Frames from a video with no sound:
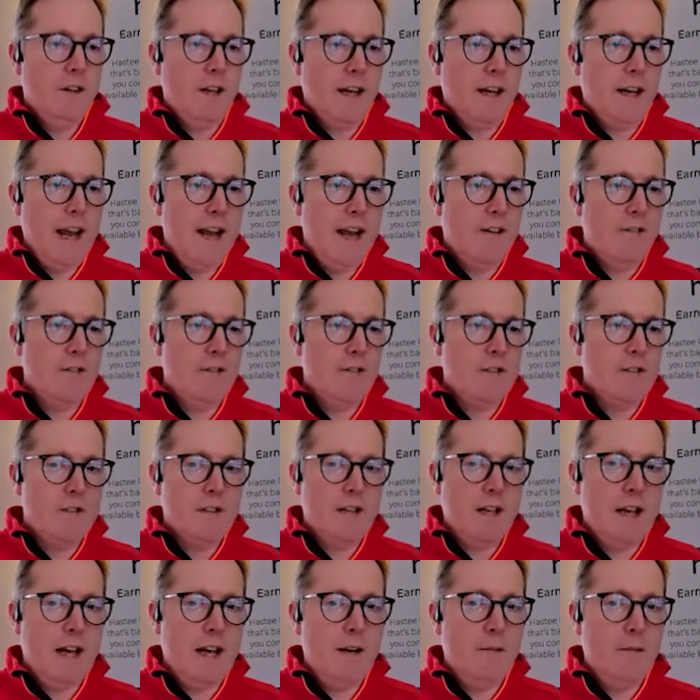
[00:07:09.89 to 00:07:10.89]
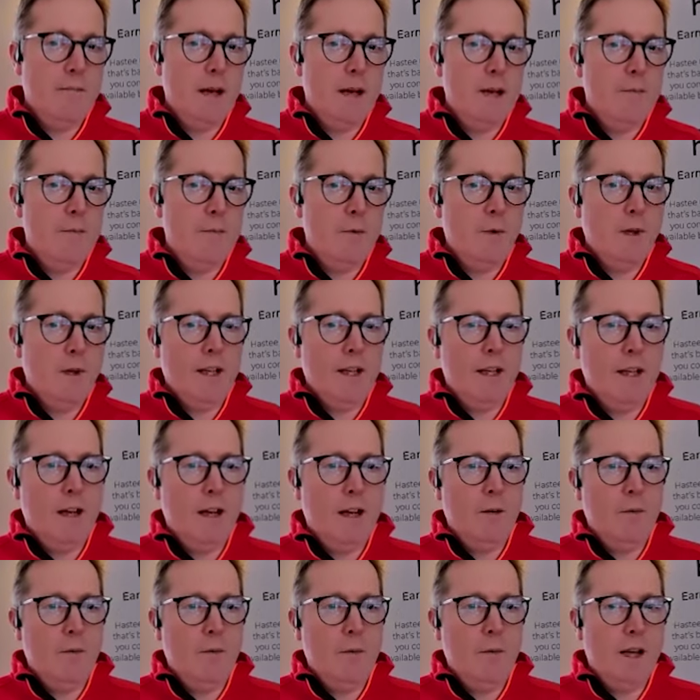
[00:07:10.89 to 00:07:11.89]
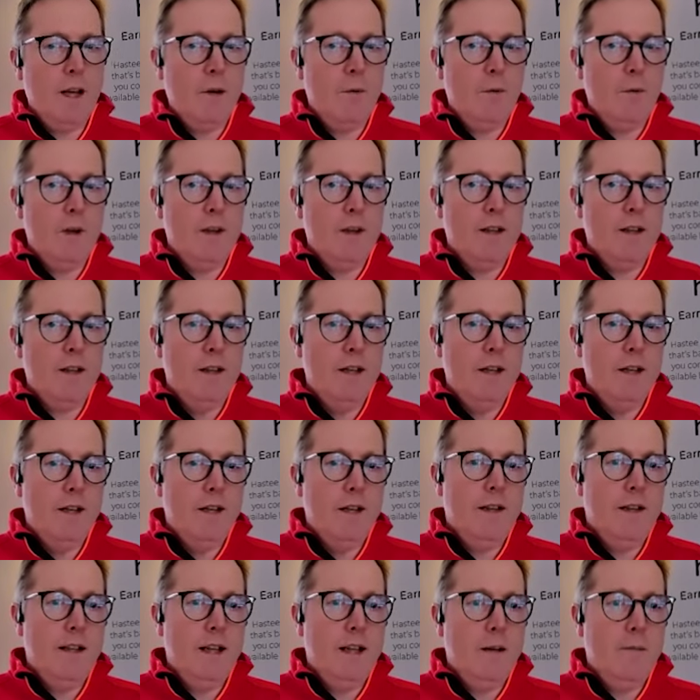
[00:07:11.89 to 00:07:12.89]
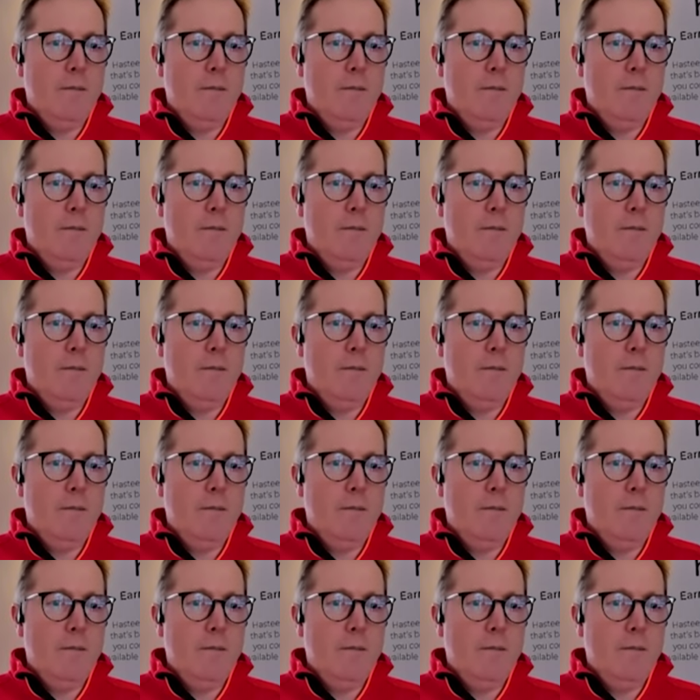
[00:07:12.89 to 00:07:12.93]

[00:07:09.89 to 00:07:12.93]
other accounts, and maybe we can help there with